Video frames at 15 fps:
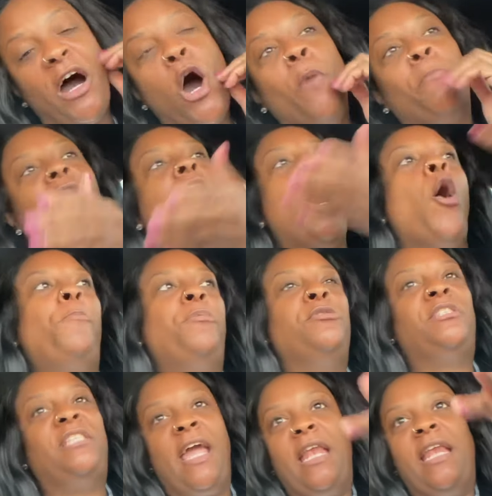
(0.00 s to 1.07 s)
hope I hope you're
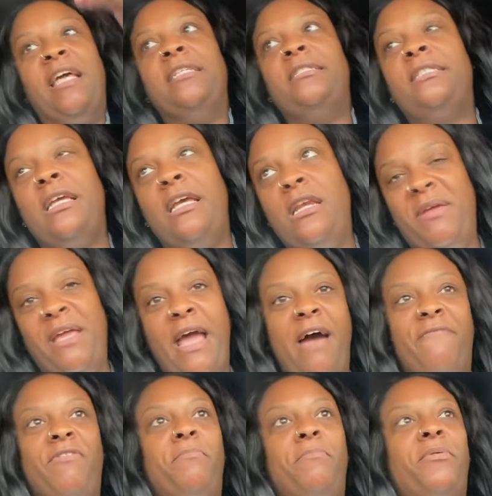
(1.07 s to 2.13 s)
saying this in the
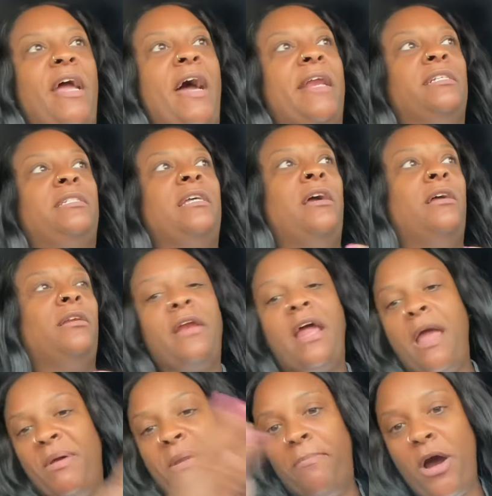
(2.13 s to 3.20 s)
behalf of Breonna Taylor
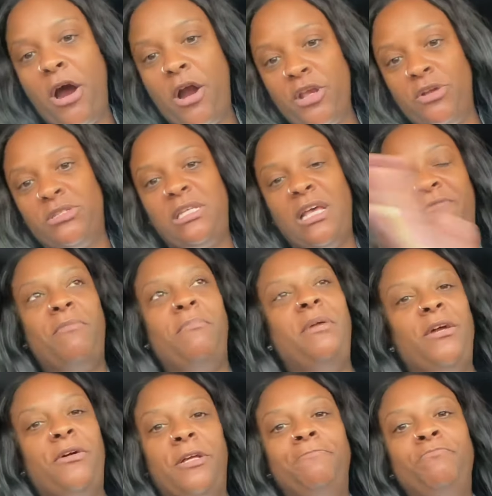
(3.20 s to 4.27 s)
name and part of your seven
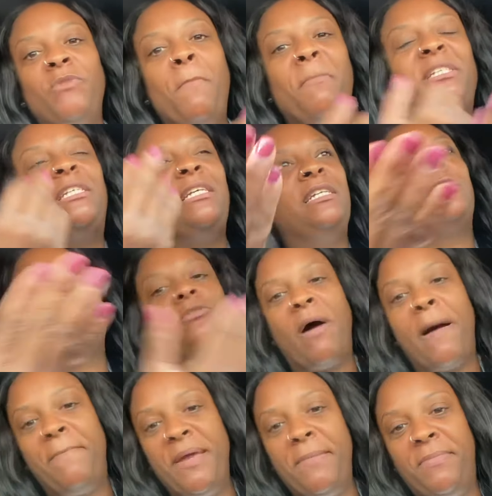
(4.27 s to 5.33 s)
million. But see, this is
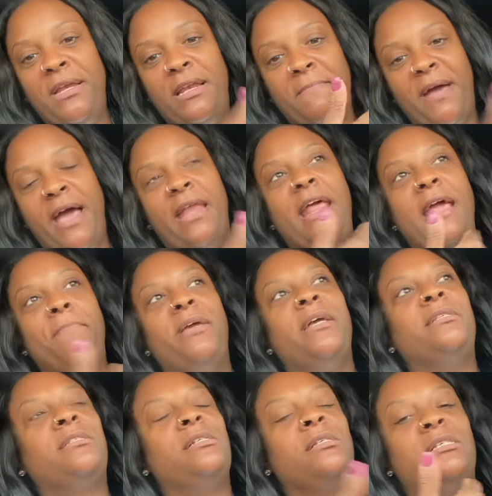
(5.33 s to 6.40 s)
why people need to man their
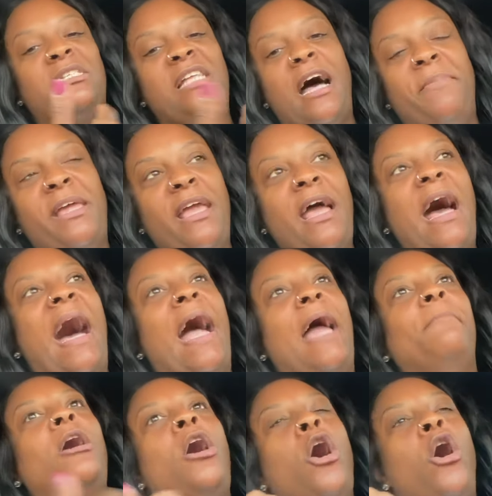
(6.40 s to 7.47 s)
business and stop getting hype
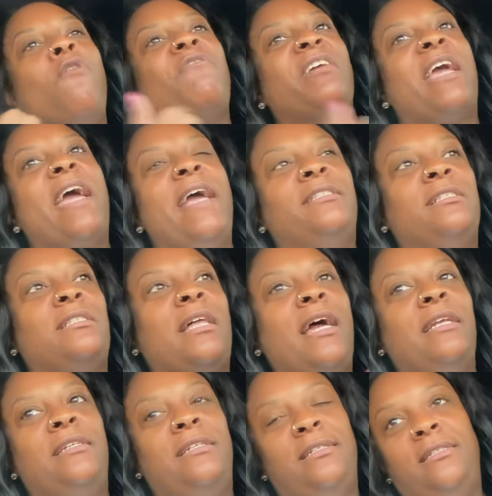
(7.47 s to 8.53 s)
over cases
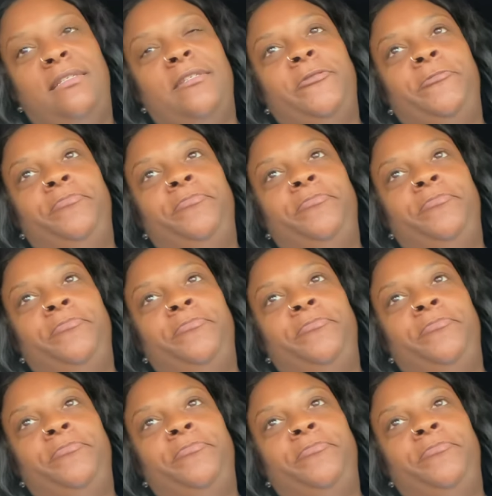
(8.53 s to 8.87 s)
like this.